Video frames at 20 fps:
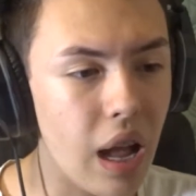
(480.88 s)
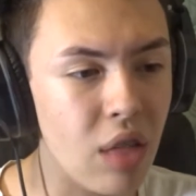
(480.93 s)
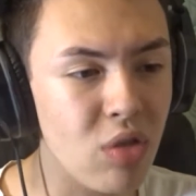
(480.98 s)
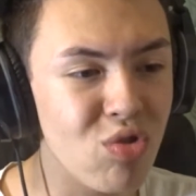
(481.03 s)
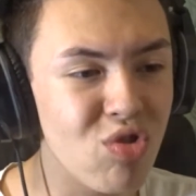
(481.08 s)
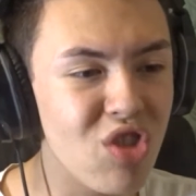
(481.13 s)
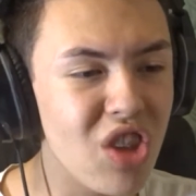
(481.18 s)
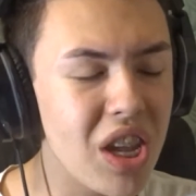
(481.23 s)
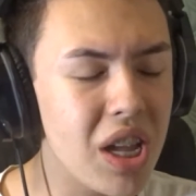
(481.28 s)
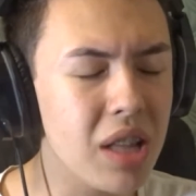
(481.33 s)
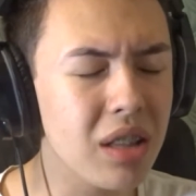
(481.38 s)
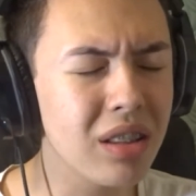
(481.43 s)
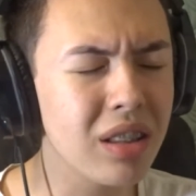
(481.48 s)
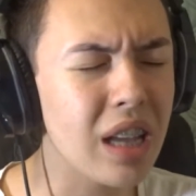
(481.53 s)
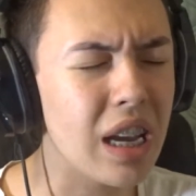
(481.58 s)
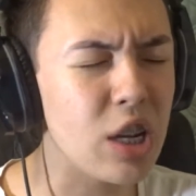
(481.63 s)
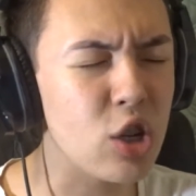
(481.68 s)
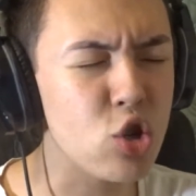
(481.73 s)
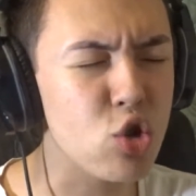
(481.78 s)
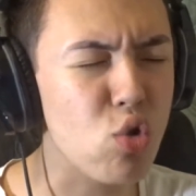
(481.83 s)
And then
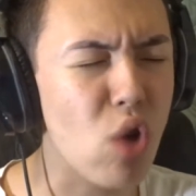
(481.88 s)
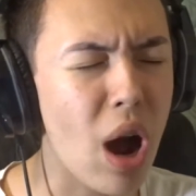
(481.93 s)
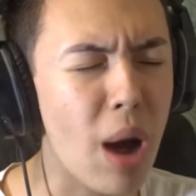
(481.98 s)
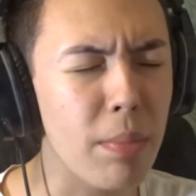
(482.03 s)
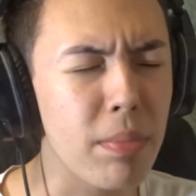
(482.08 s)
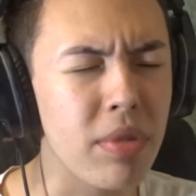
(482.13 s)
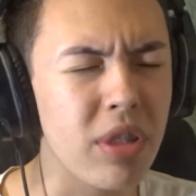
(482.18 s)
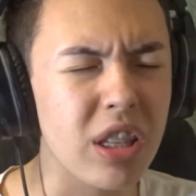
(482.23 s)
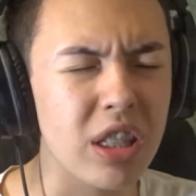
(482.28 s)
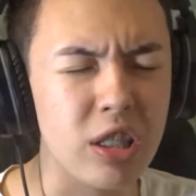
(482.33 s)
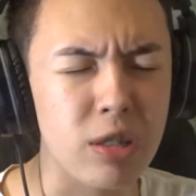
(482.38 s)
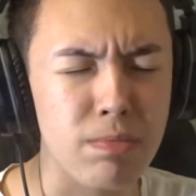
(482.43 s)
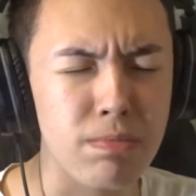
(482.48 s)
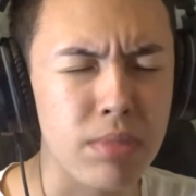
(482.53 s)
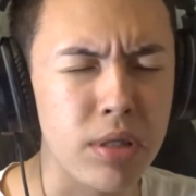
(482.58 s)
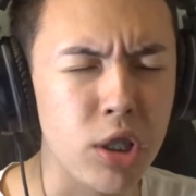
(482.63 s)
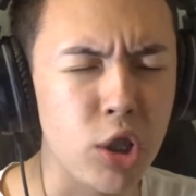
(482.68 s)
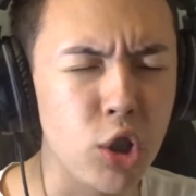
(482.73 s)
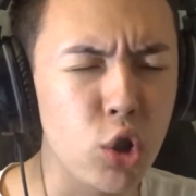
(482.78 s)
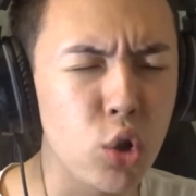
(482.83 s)
they dropped this
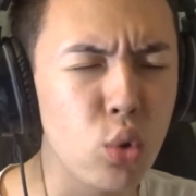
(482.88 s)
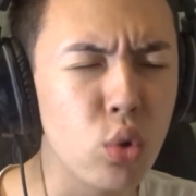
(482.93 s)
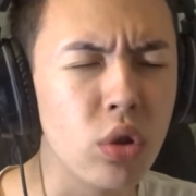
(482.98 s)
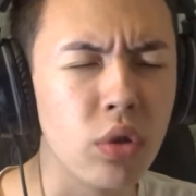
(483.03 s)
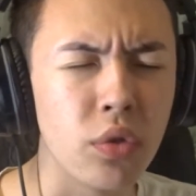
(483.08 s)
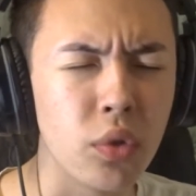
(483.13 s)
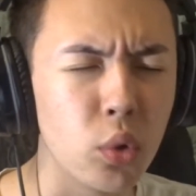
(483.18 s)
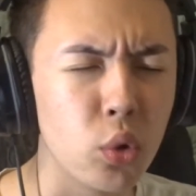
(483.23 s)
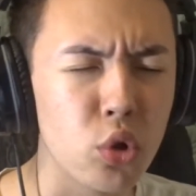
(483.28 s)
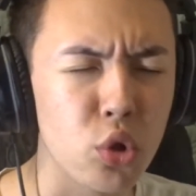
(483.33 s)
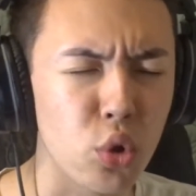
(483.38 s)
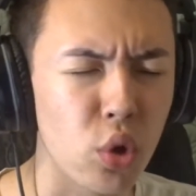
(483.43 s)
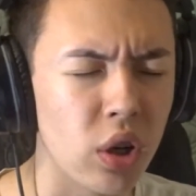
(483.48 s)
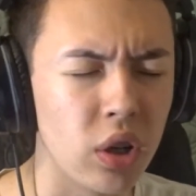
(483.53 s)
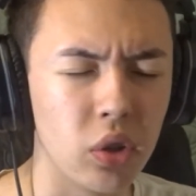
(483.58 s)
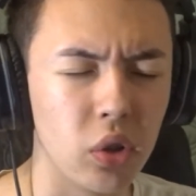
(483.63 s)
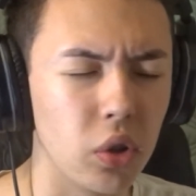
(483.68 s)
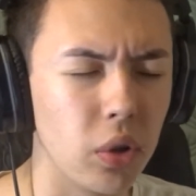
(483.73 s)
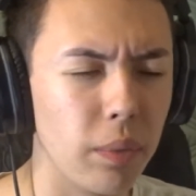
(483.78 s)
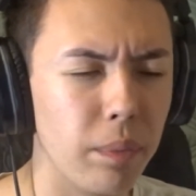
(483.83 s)
beautiful
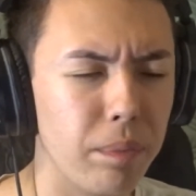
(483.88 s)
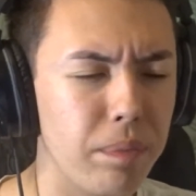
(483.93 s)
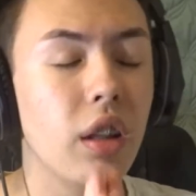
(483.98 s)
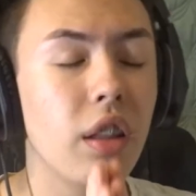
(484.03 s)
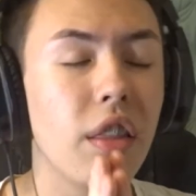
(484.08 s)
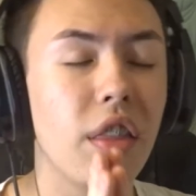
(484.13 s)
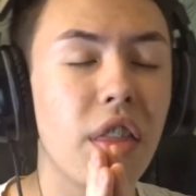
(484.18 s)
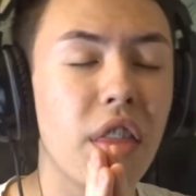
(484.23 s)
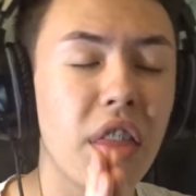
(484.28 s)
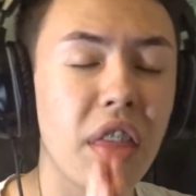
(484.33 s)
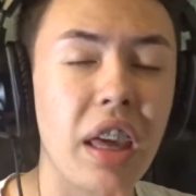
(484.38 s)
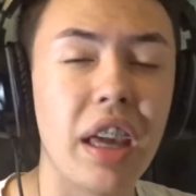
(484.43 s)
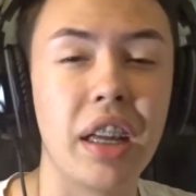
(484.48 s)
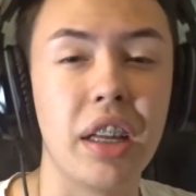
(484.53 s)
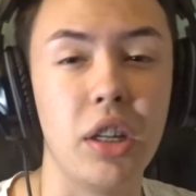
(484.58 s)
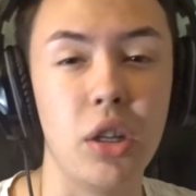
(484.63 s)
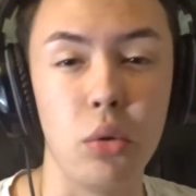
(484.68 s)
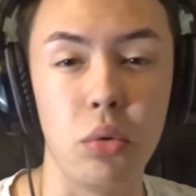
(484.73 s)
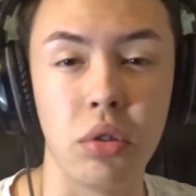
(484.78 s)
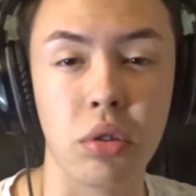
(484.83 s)
trailer.
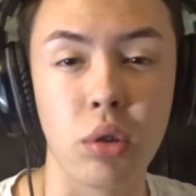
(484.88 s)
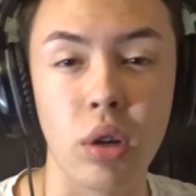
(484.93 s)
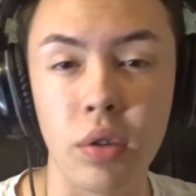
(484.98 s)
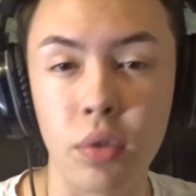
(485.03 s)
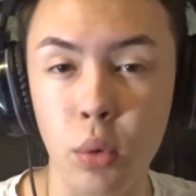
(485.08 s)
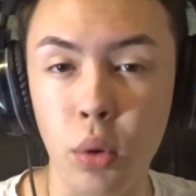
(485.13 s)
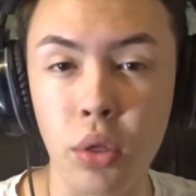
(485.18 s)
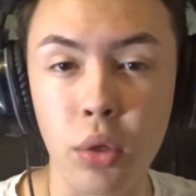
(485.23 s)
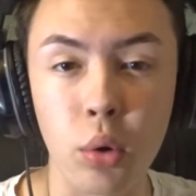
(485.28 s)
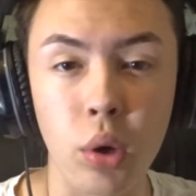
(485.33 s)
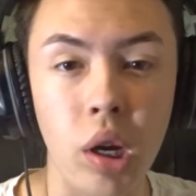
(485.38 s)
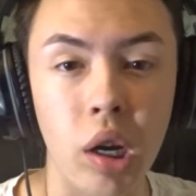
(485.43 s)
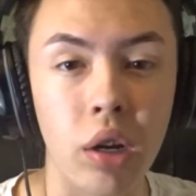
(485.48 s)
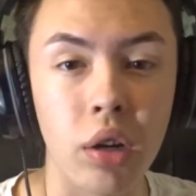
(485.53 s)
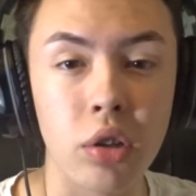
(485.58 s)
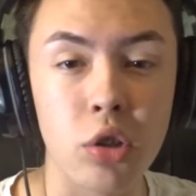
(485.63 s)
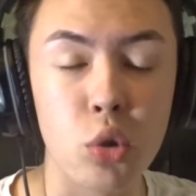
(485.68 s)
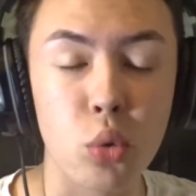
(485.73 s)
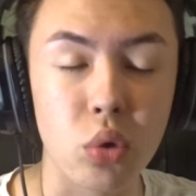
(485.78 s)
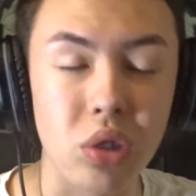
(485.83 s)
Thank you,
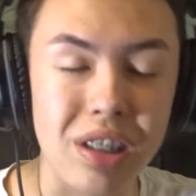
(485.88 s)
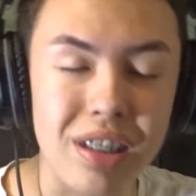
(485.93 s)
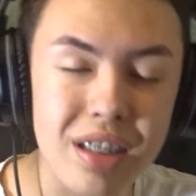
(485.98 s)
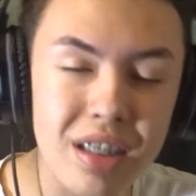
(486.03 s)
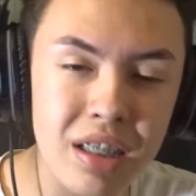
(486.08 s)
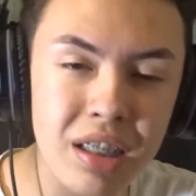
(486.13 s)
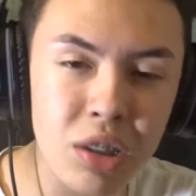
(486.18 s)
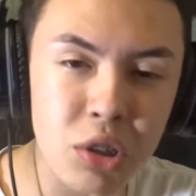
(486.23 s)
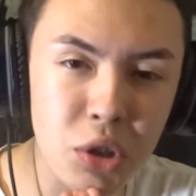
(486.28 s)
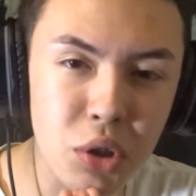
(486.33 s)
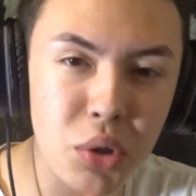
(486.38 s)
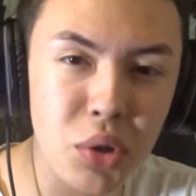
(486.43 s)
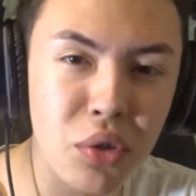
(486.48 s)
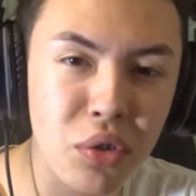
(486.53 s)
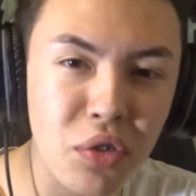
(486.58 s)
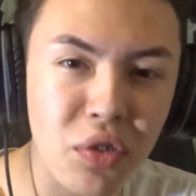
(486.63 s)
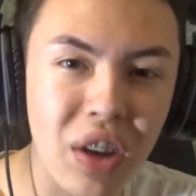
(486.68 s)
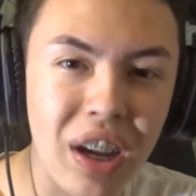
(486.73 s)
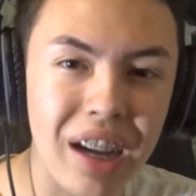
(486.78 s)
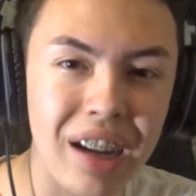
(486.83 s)
343, to listening to your
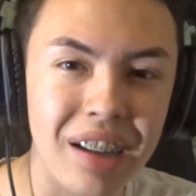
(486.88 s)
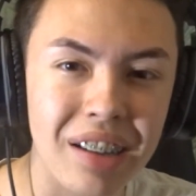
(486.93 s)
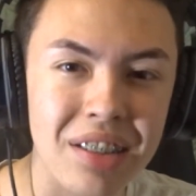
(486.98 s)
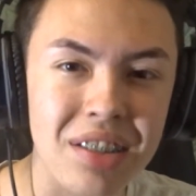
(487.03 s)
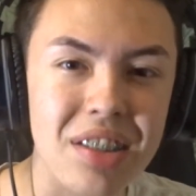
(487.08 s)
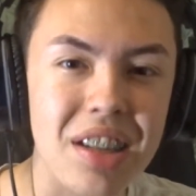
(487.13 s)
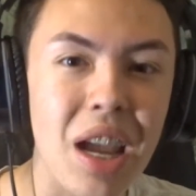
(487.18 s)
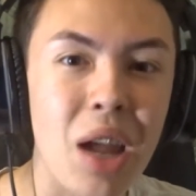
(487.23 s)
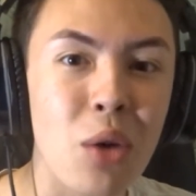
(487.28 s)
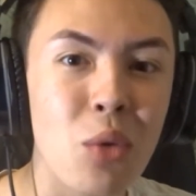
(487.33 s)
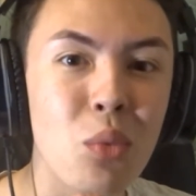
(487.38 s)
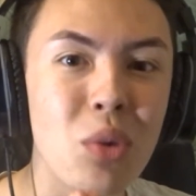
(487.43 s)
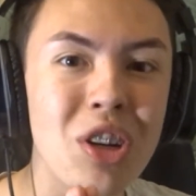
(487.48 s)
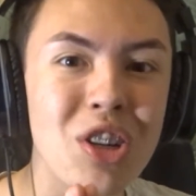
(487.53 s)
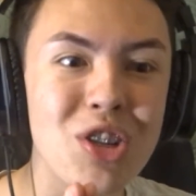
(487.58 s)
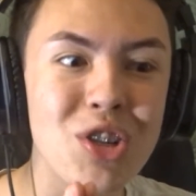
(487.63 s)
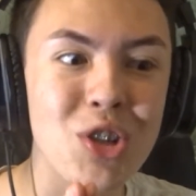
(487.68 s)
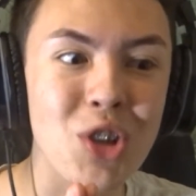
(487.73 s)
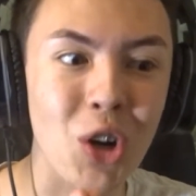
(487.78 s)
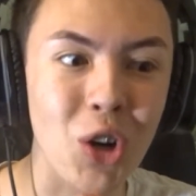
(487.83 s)
fans and
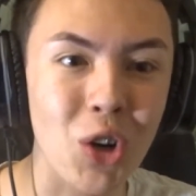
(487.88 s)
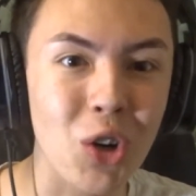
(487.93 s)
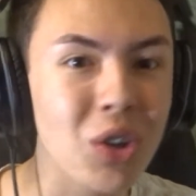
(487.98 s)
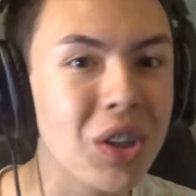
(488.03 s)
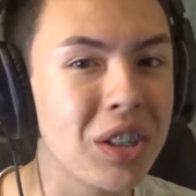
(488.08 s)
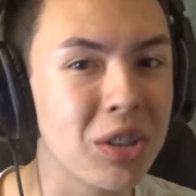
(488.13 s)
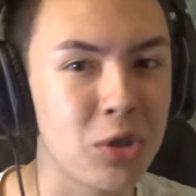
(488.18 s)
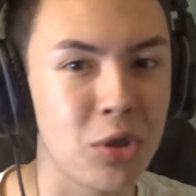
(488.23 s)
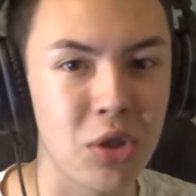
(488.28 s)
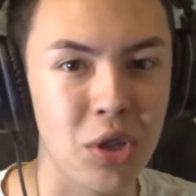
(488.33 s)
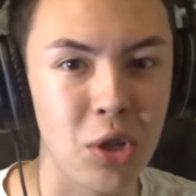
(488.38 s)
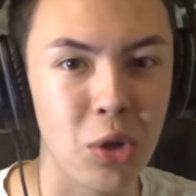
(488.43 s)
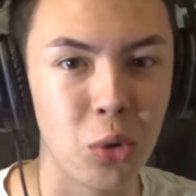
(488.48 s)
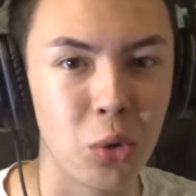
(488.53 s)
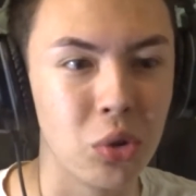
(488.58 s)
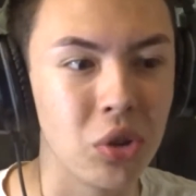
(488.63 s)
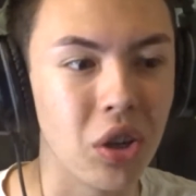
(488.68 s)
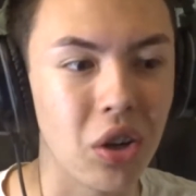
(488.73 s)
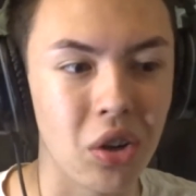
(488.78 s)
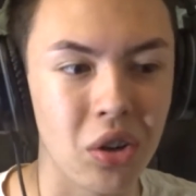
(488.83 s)
returning to the
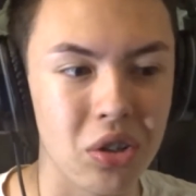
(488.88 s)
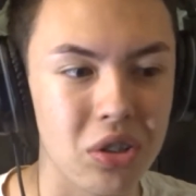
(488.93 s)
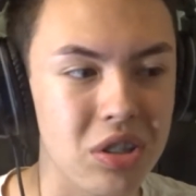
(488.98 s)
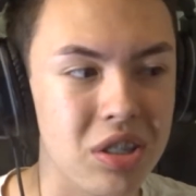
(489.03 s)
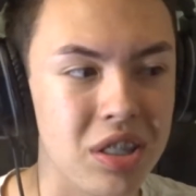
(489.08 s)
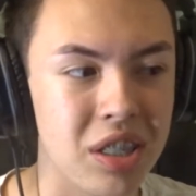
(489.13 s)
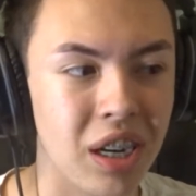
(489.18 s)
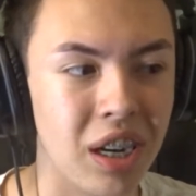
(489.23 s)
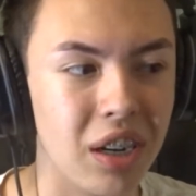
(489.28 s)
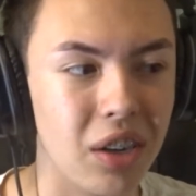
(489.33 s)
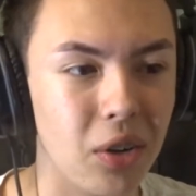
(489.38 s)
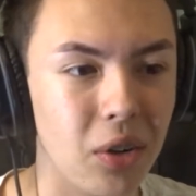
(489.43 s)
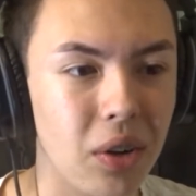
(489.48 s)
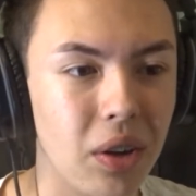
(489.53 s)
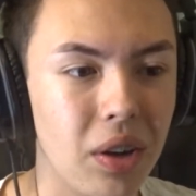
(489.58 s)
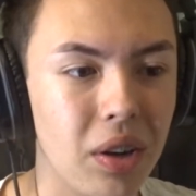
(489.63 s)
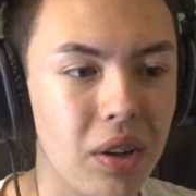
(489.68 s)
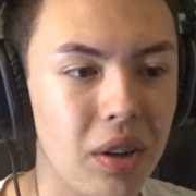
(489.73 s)
old art style.